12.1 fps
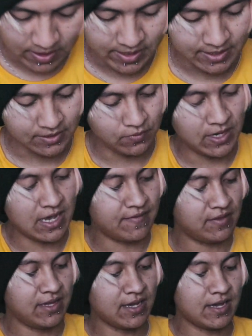honest. We
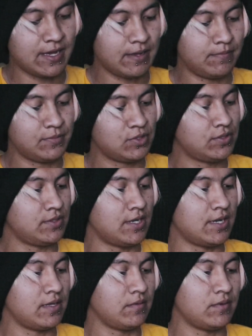have the
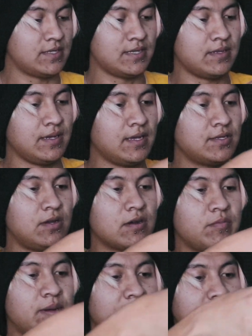the
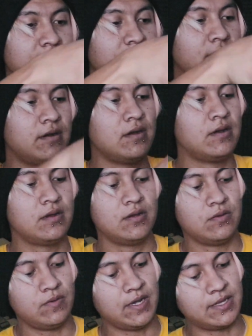soccer pants here.
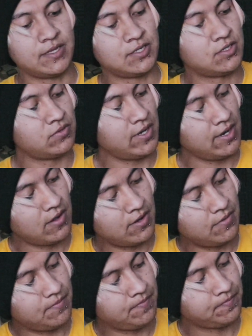We got the string
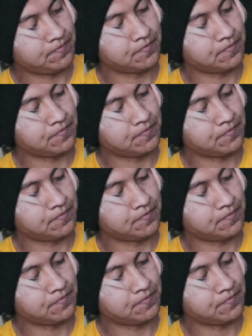on them.